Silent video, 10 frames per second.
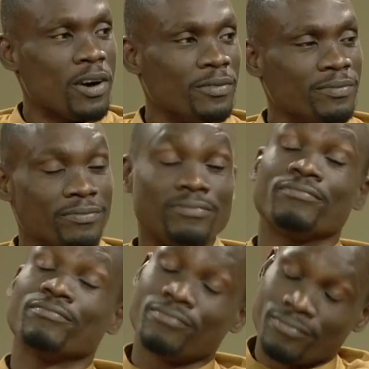That
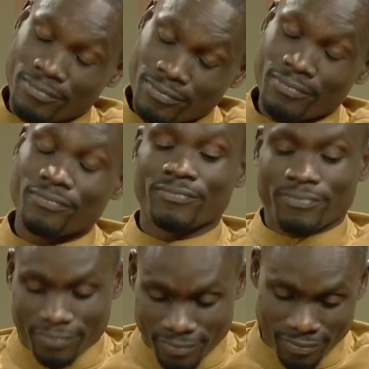was actually the same
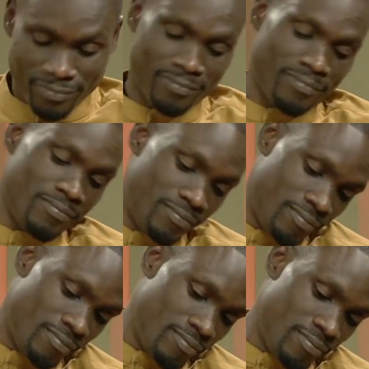scenario where I got
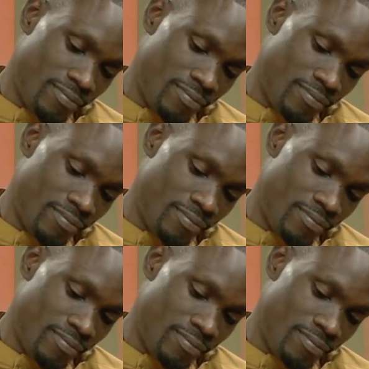hit.